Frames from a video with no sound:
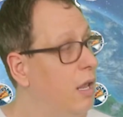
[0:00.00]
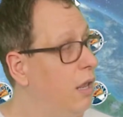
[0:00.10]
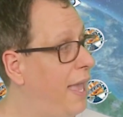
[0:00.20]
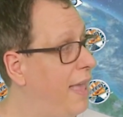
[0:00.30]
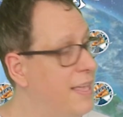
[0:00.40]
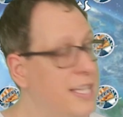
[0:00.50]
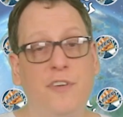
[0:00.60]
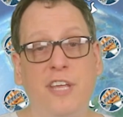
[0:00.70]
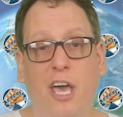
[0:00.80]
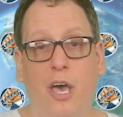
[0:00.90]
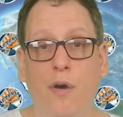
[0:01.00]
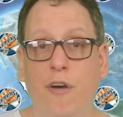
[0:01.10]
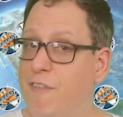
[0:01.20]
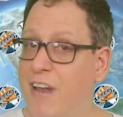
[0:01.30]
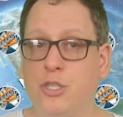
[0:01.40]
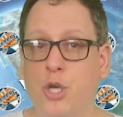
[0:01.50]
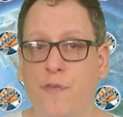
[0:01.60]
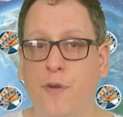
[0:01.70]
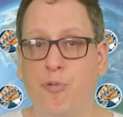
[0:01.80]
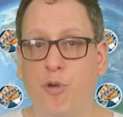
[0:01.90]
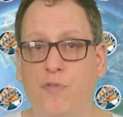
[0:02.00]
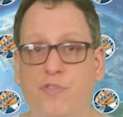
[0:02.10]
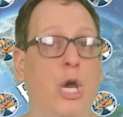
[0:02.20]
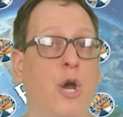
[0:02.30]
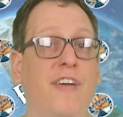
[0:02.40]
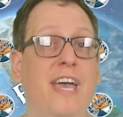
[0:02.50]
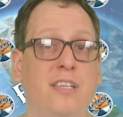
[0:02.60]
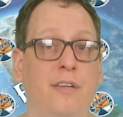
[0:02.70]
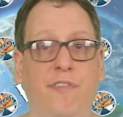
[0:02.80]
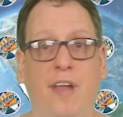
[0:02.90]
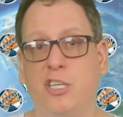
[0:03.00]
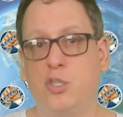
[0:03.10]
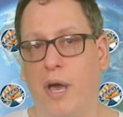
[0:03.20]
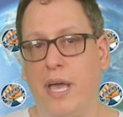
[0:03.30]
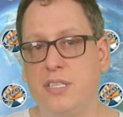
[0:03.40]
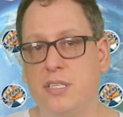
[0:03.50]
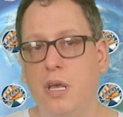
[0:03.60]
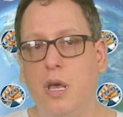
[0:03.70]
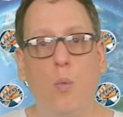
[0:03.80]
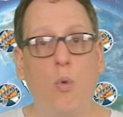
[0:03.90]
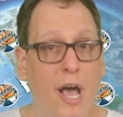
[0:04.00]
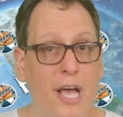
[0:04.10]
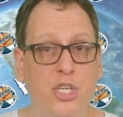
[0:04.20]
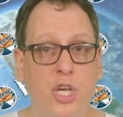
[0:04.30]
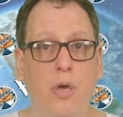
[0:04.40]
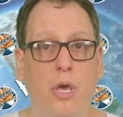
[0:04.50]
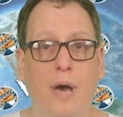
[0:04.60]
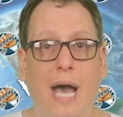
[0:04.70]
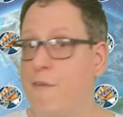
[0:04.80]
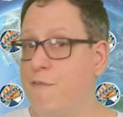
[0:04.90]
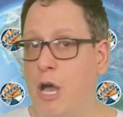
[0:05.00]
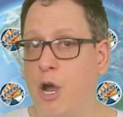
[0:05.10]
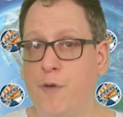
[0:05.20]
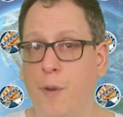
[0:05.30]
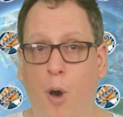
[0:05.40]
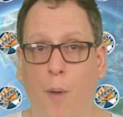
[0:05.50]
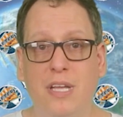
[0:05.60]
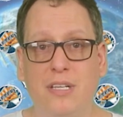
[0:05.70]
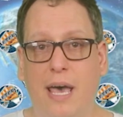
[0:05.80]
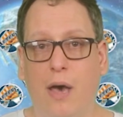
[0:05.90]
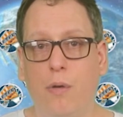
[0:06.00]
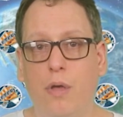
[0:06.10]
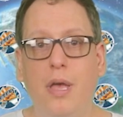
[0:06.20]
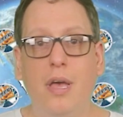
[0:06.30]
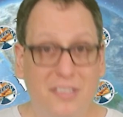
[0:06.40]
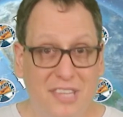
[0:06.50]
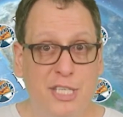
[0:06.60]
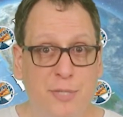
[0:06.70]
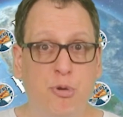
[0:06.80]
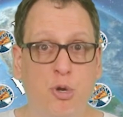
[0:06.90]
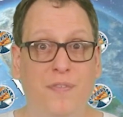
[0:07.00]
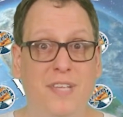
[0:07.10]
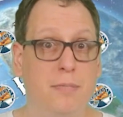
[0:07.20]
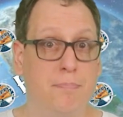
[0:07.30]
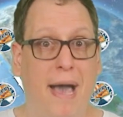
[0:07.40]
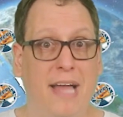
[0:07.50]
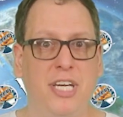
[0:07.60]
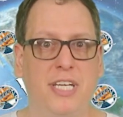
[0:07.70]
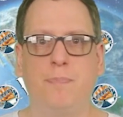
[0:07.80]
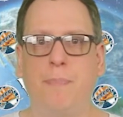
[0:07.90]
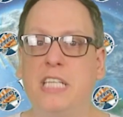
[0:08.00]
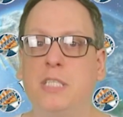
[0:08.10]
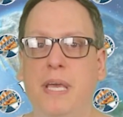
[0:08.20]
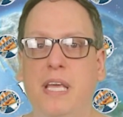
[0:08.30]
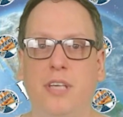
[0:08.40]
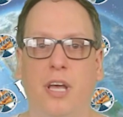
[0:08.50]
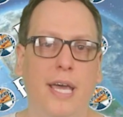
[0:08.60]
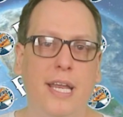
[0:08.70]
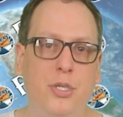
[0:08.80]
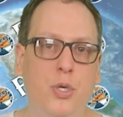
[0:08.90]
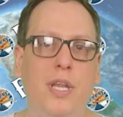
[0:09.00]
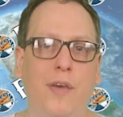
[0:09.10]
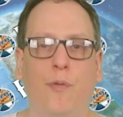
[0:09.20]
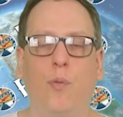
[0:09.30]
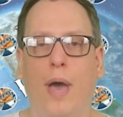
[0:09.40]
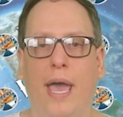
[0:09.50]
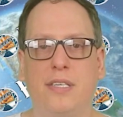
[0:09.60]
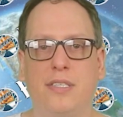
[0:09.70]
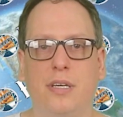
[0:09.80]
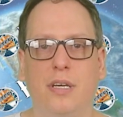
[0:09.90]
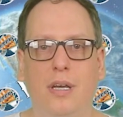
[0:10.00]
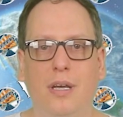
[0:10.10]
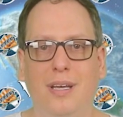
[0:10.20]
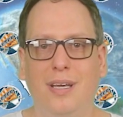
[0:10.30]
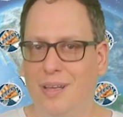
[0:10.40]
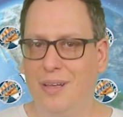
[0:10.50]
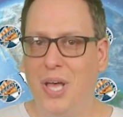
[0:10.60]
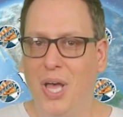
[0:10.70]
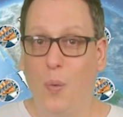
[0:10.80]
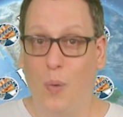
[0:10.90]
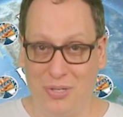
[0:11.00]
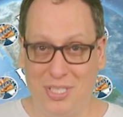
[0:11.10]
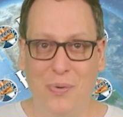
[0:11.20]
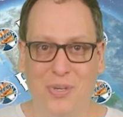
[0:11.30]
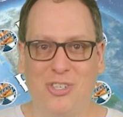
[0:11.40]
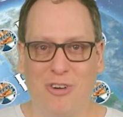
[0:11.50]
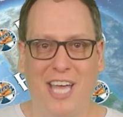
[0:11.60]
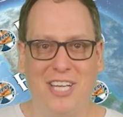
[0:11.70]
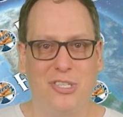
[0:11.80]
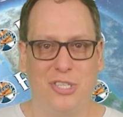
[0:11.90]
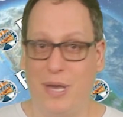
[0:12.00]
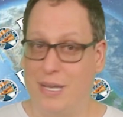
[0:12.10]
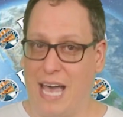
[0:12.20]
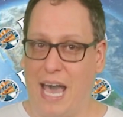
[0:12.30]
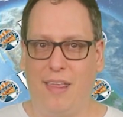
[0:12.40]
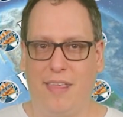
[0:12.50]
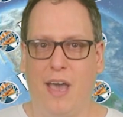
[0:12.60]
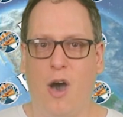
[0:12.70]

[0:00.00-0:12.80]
Like in this video, Flat Earther proves the earth isn't flat twice, where I show you how flat earther Bob Nadell disproved his magic space pizza in two different ways, whilst he was trying to do exactly the